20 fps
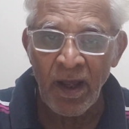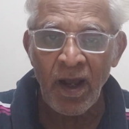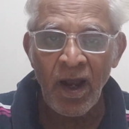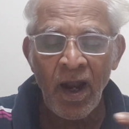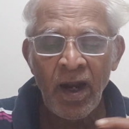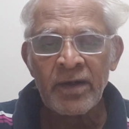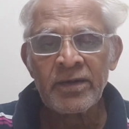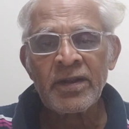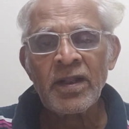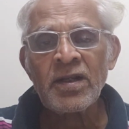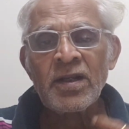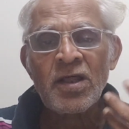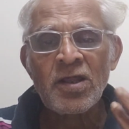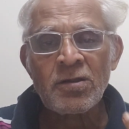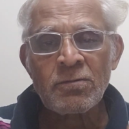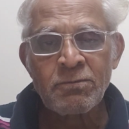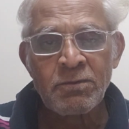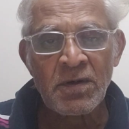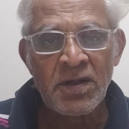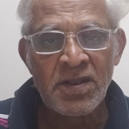and then
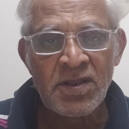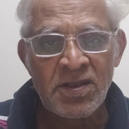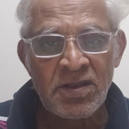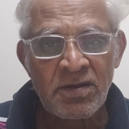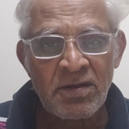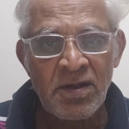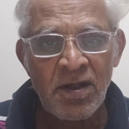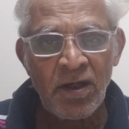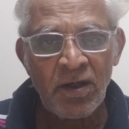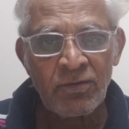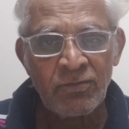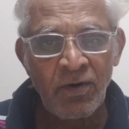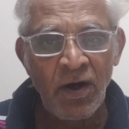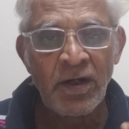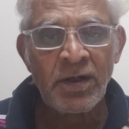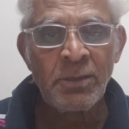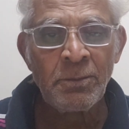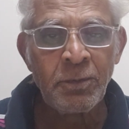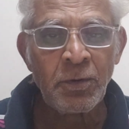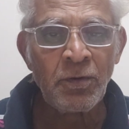express for
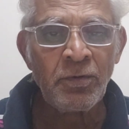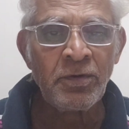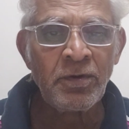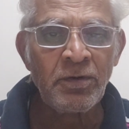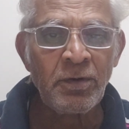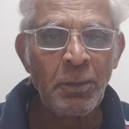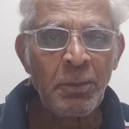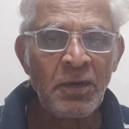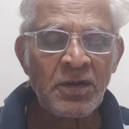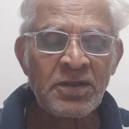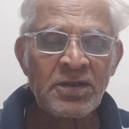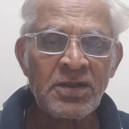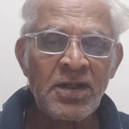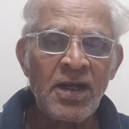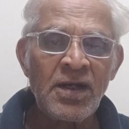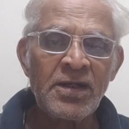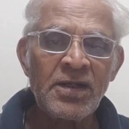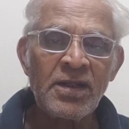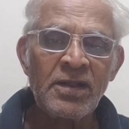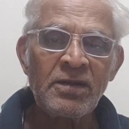improving your
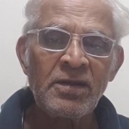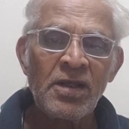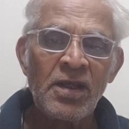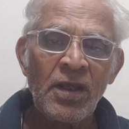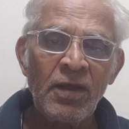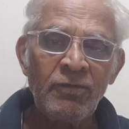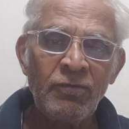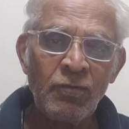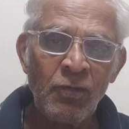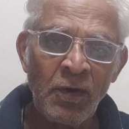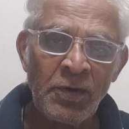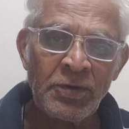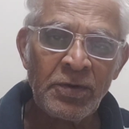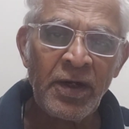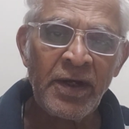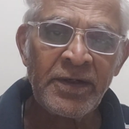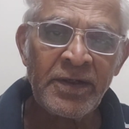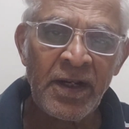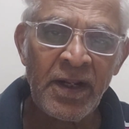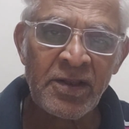personality. If you want to
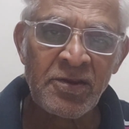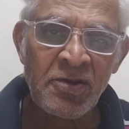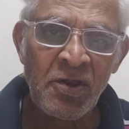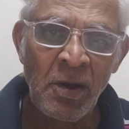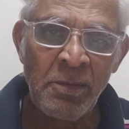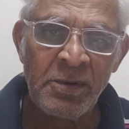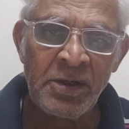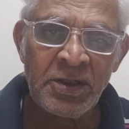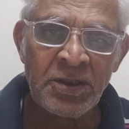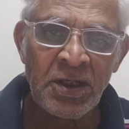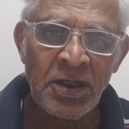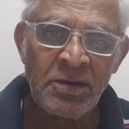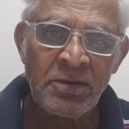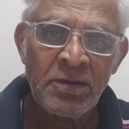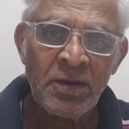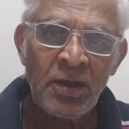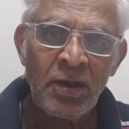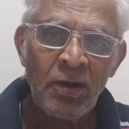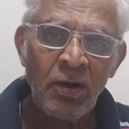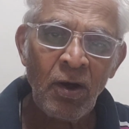write an
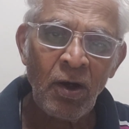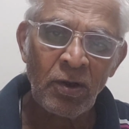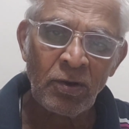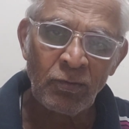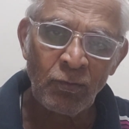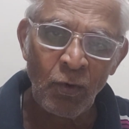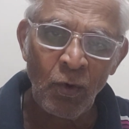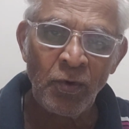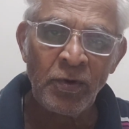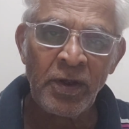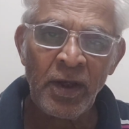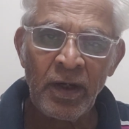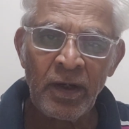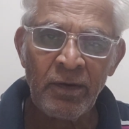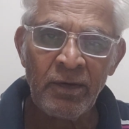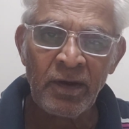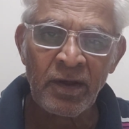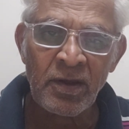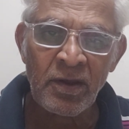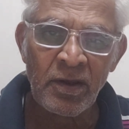examination or go
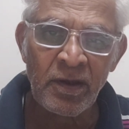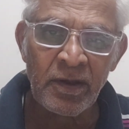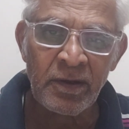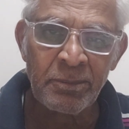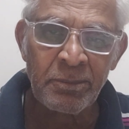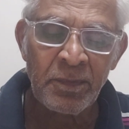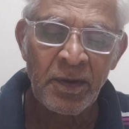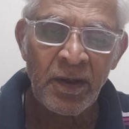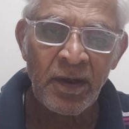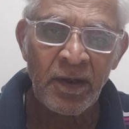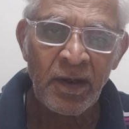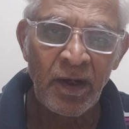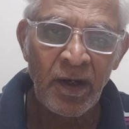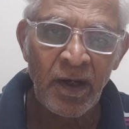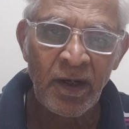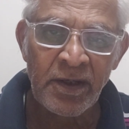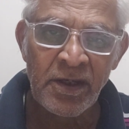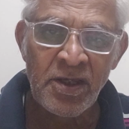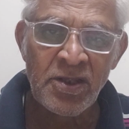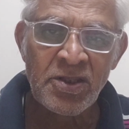
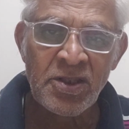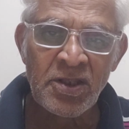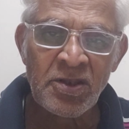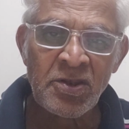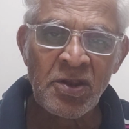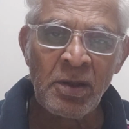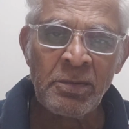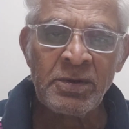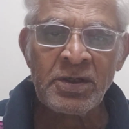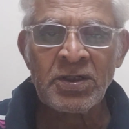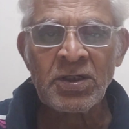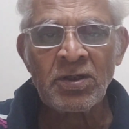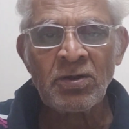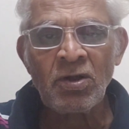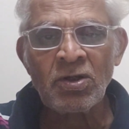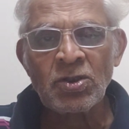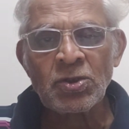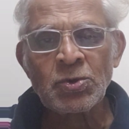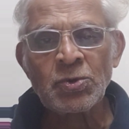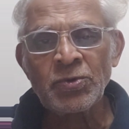IAS examination
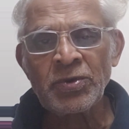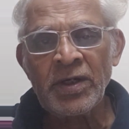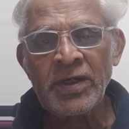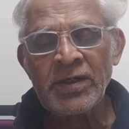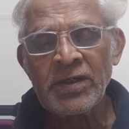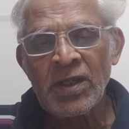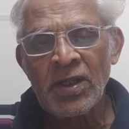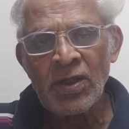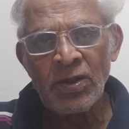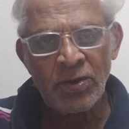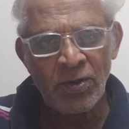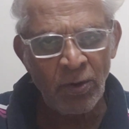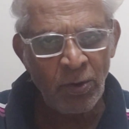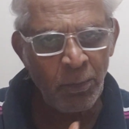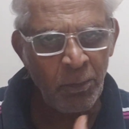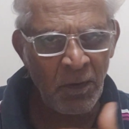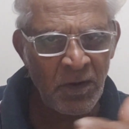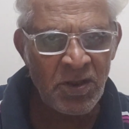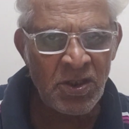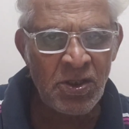or student, you have
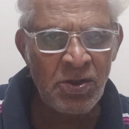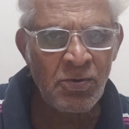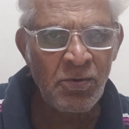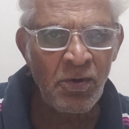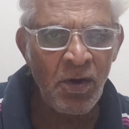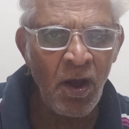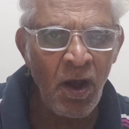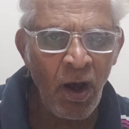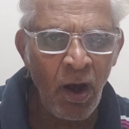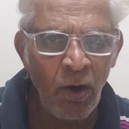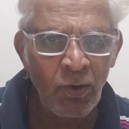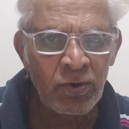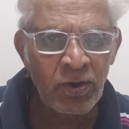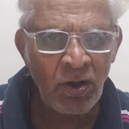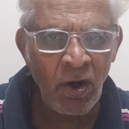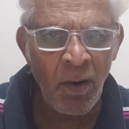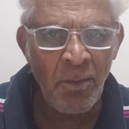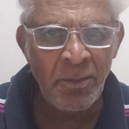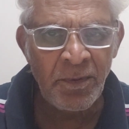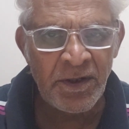to perceive how the
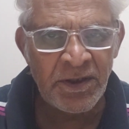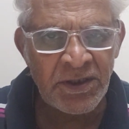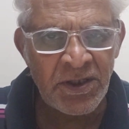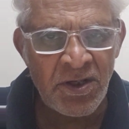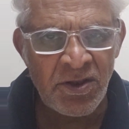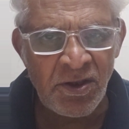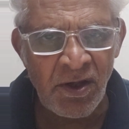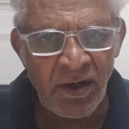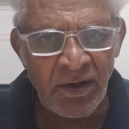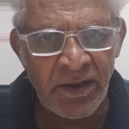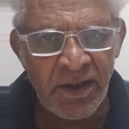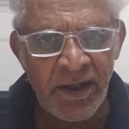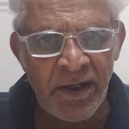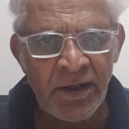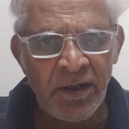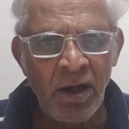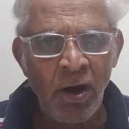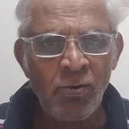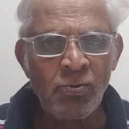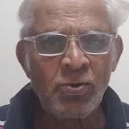competitions are there
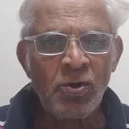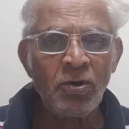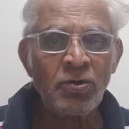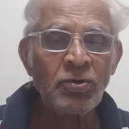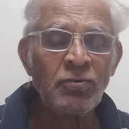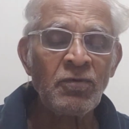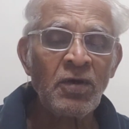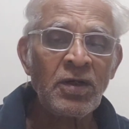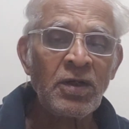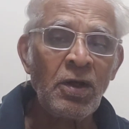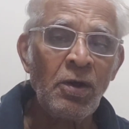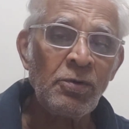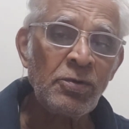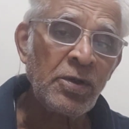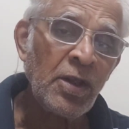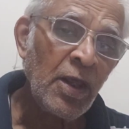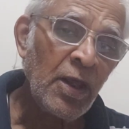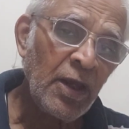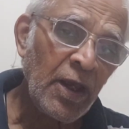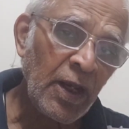and how you have to work
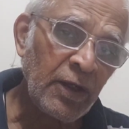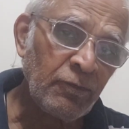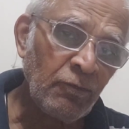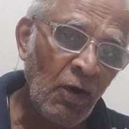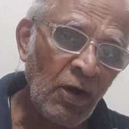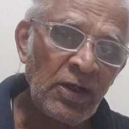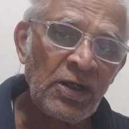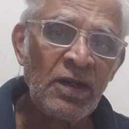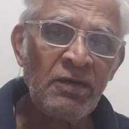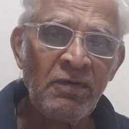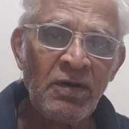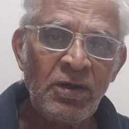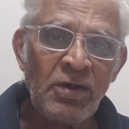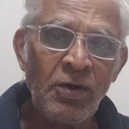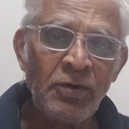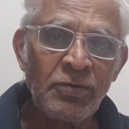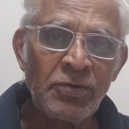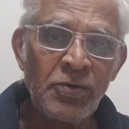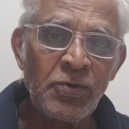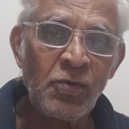out, at what level you
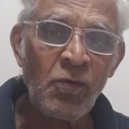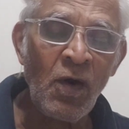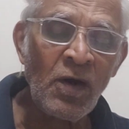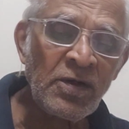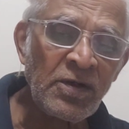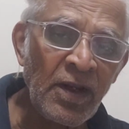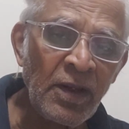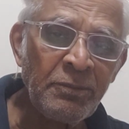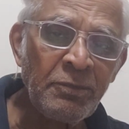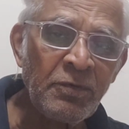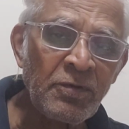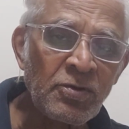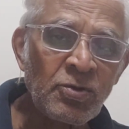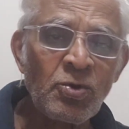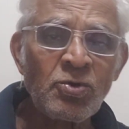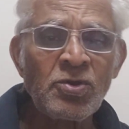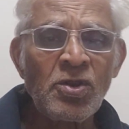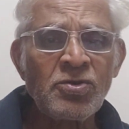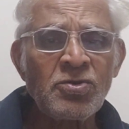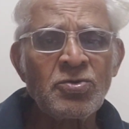have to do, what type of
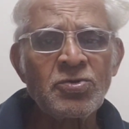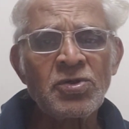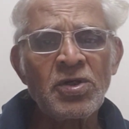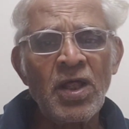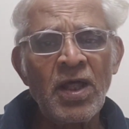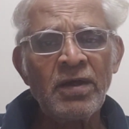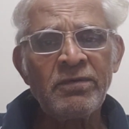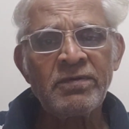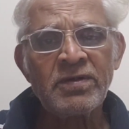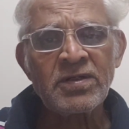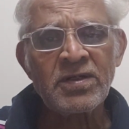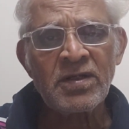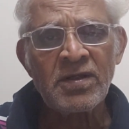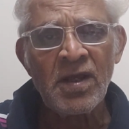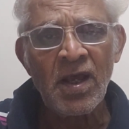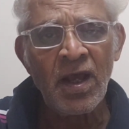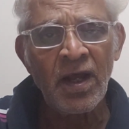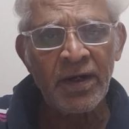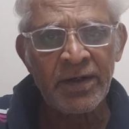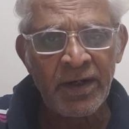resources you should have it,
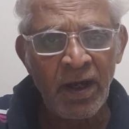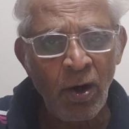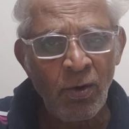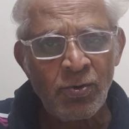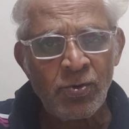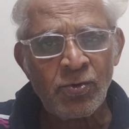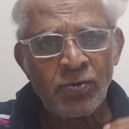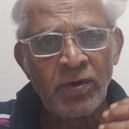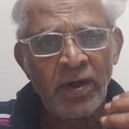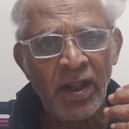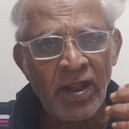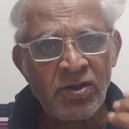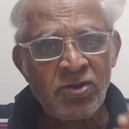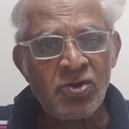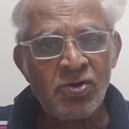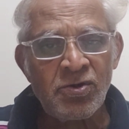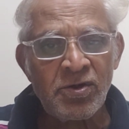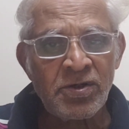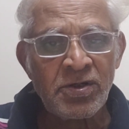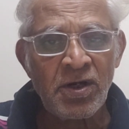and how you can
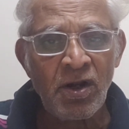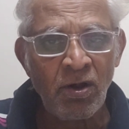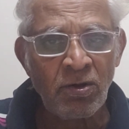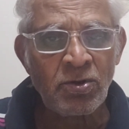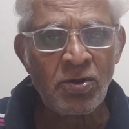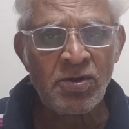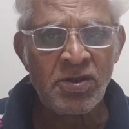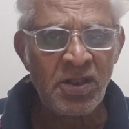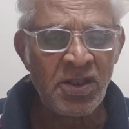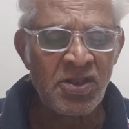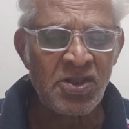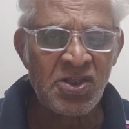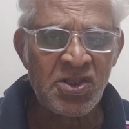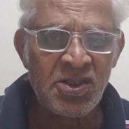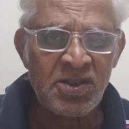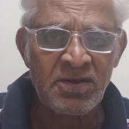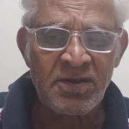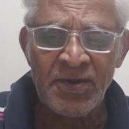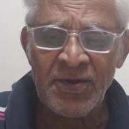execute it, all those things.